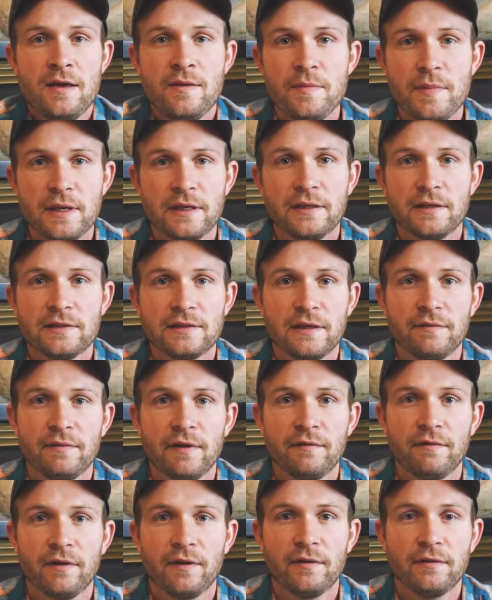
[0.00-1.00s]
because I
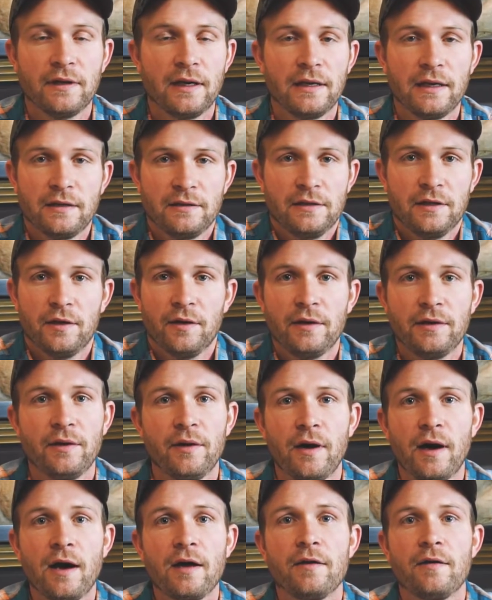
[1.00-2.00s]

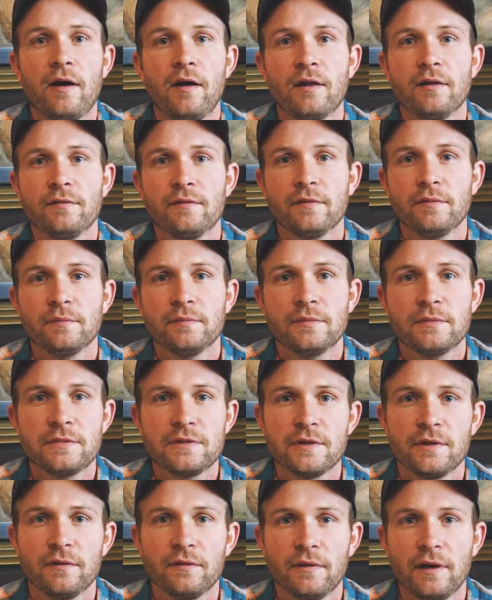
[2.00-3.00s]
don't hunt all of them.
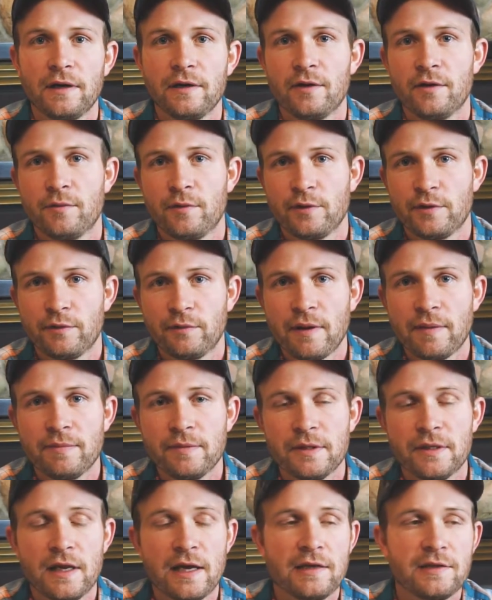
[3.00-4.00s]
So I know what the
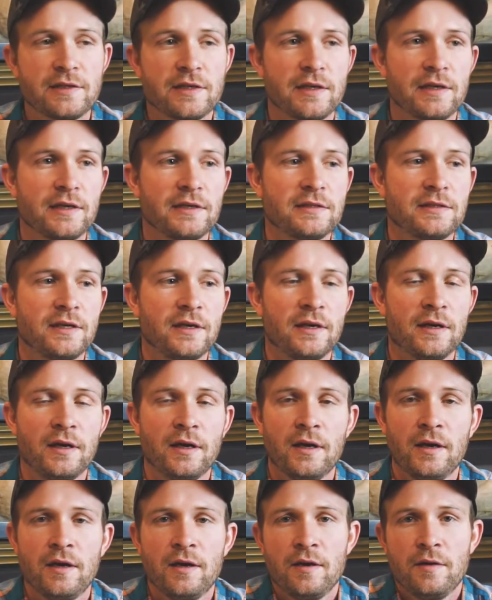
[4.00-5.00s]
reputation is.
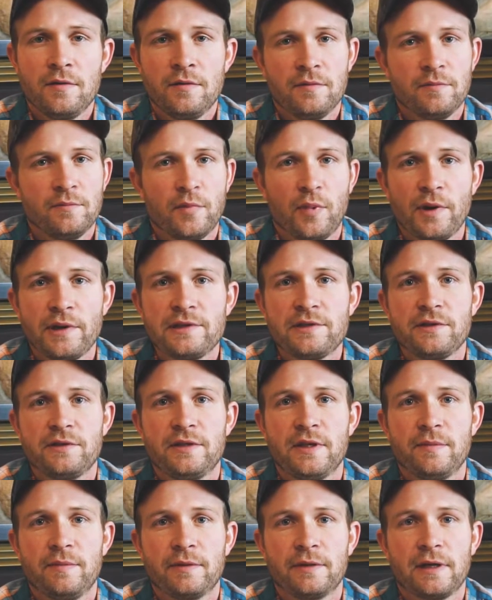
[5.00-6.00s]
Points are
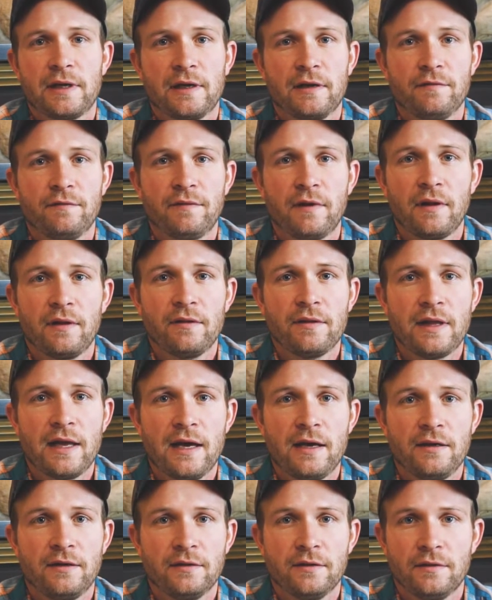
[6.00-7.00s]
typically going to follow
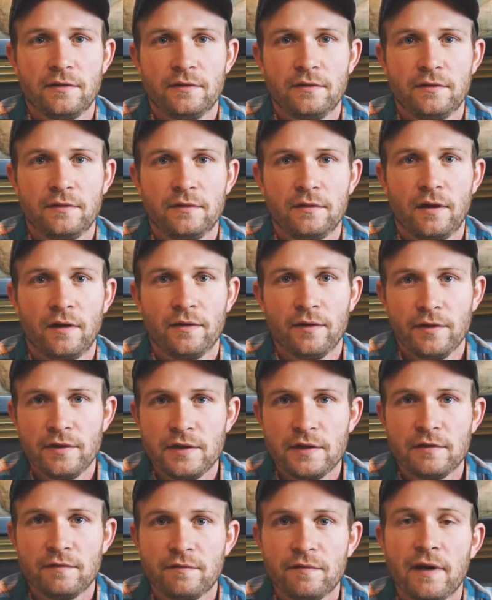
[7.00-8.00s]
that, although
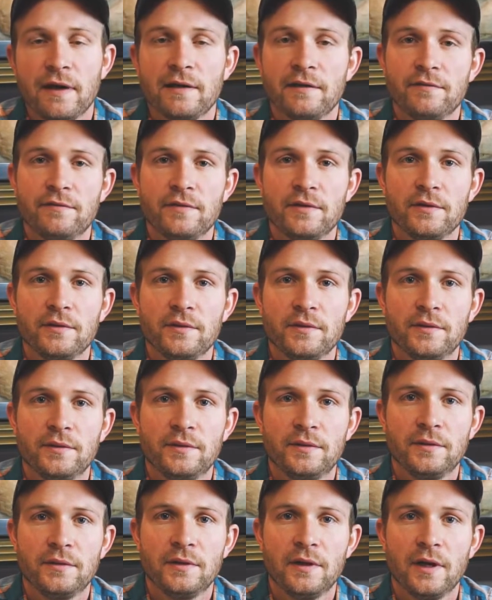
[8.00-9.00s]
you can find a few